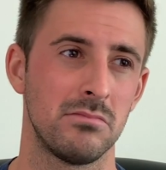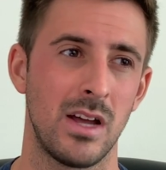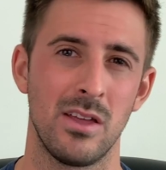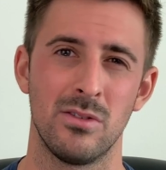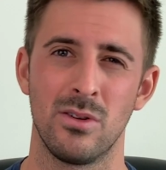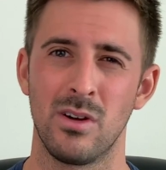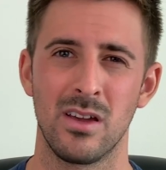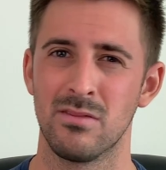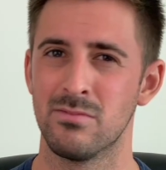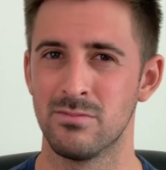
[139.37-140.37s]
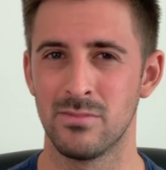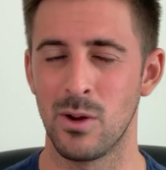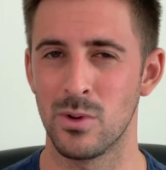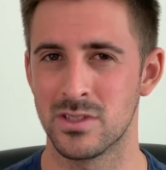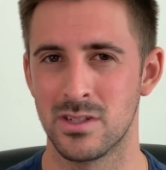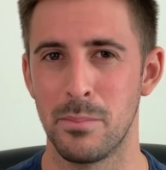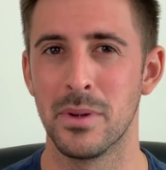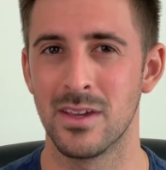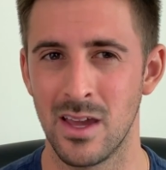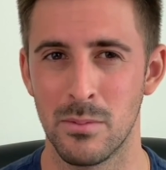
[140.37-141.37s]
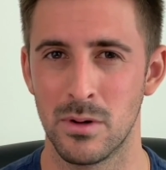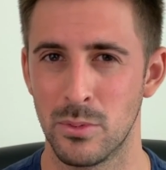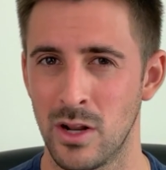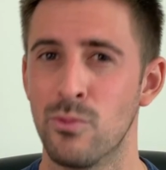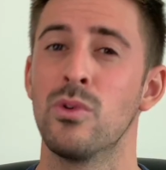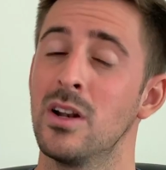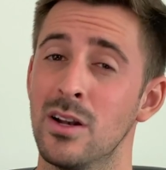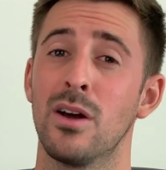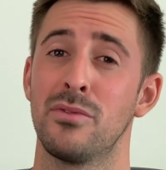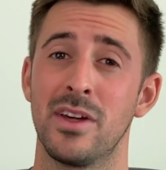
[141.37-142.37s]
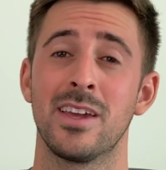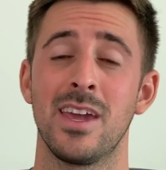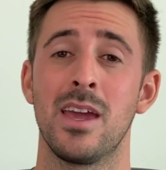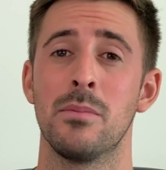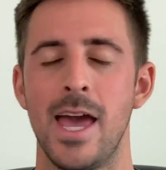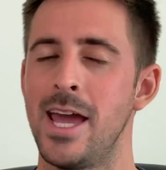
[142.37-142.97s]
I don't know, I wasn't a big gamer, but I really loved that game.